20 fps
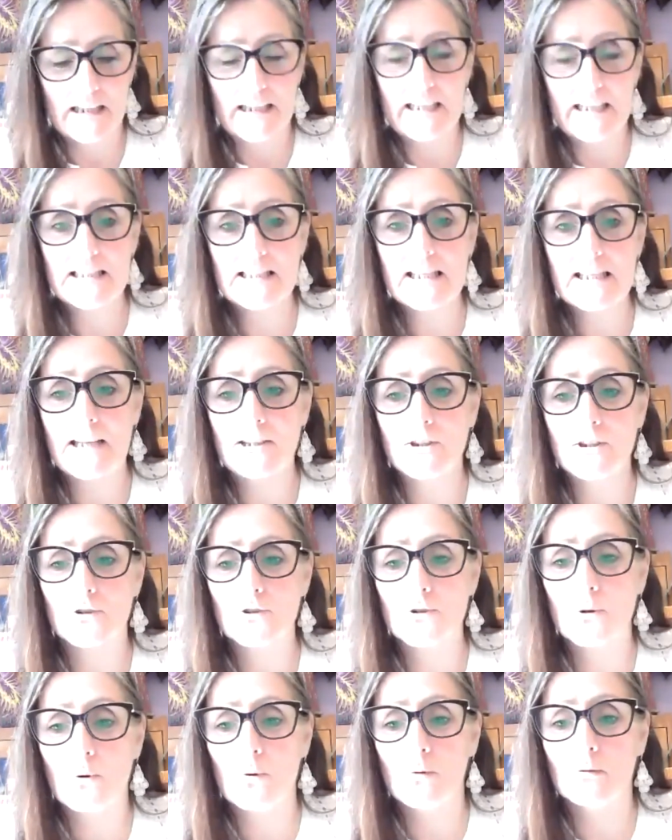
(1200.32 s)
He's 10
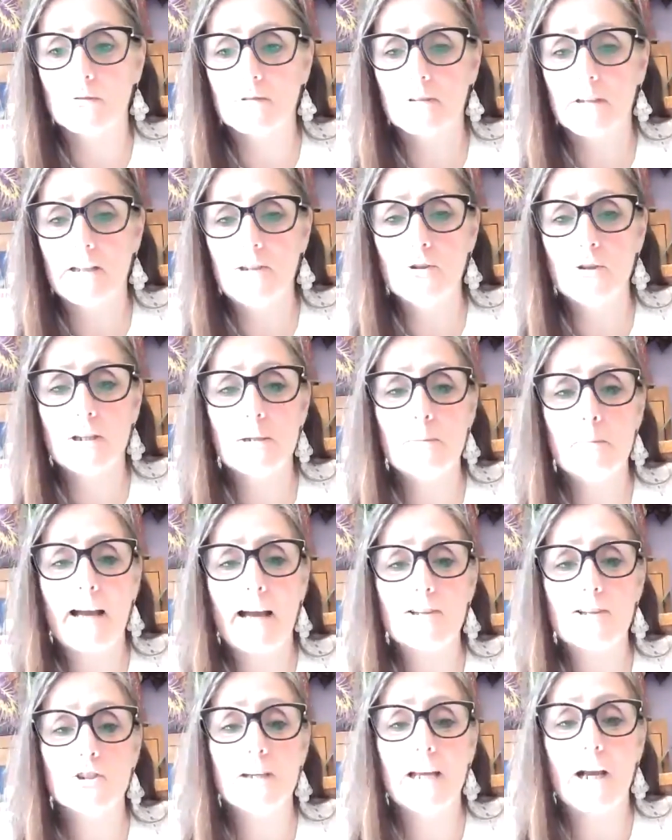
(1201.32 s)
years old, and you can
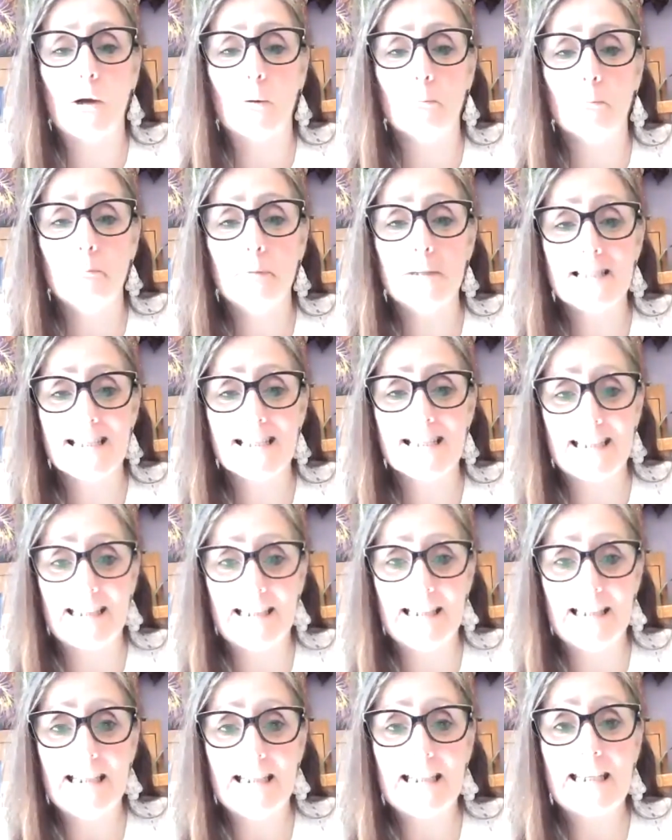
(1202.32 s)
imagine how busy
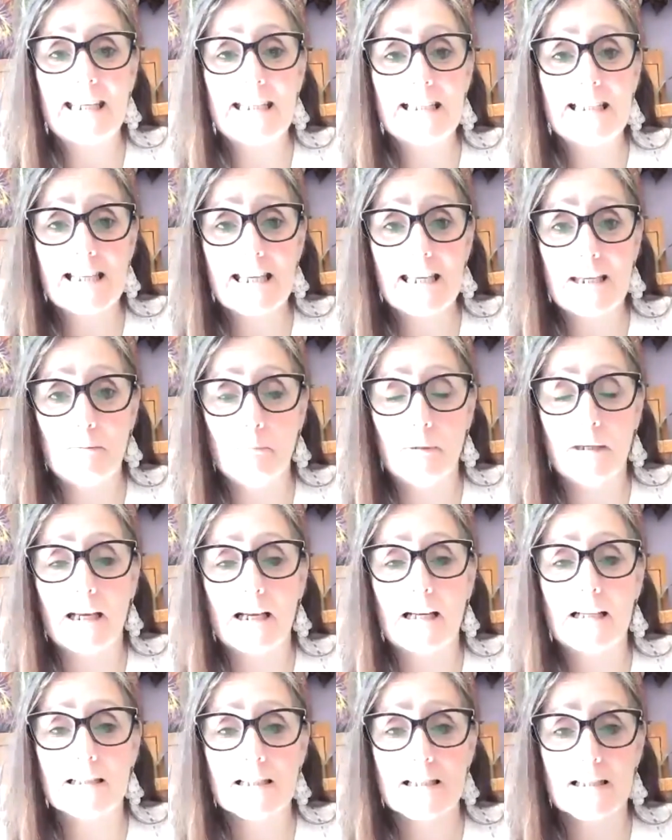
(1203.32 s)
he's
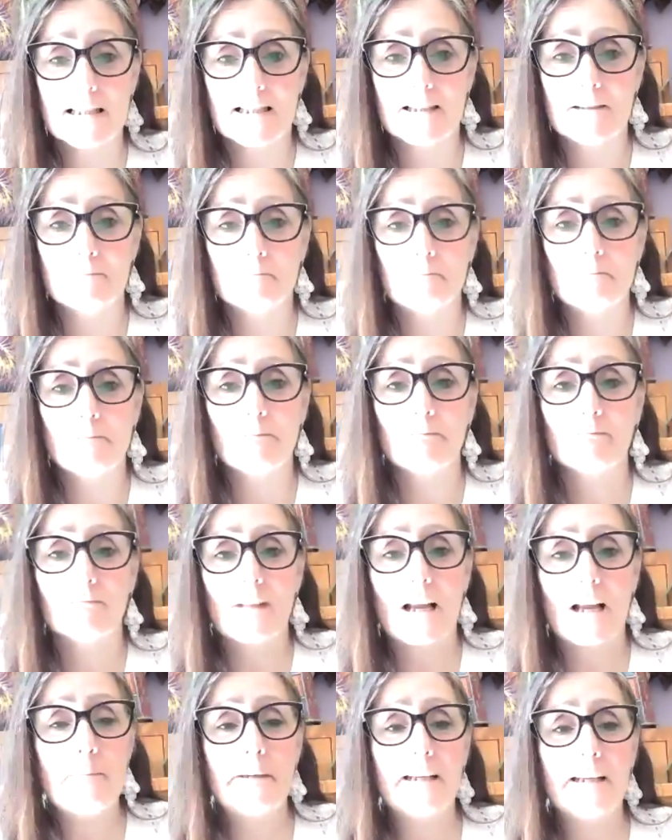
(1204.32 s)
keeping us.
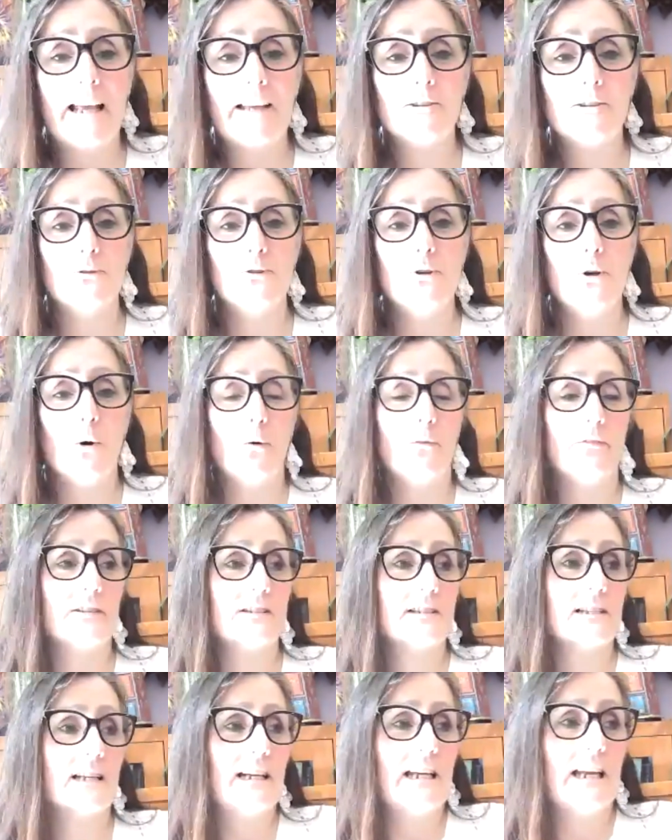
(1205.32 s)
I mean, I don't know if
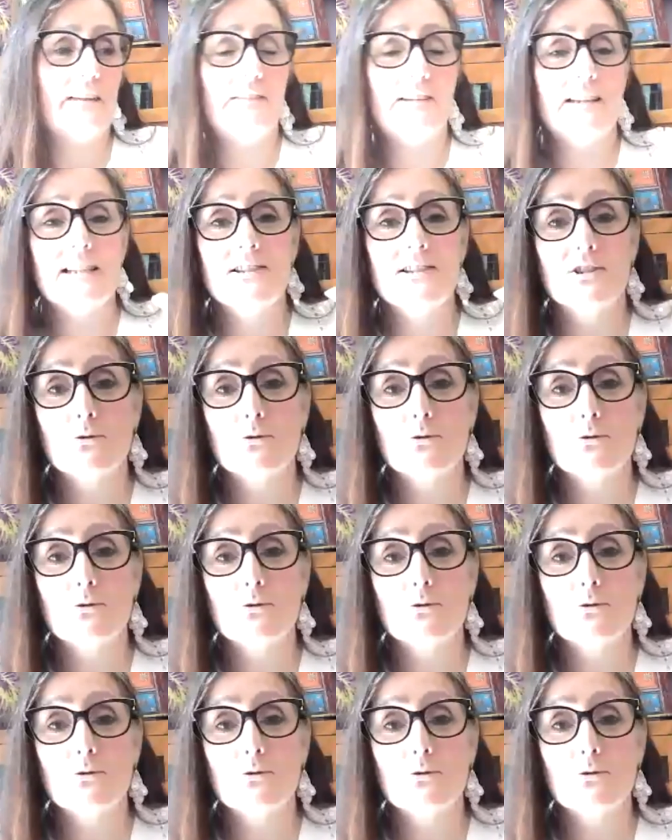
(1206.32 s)
it isn't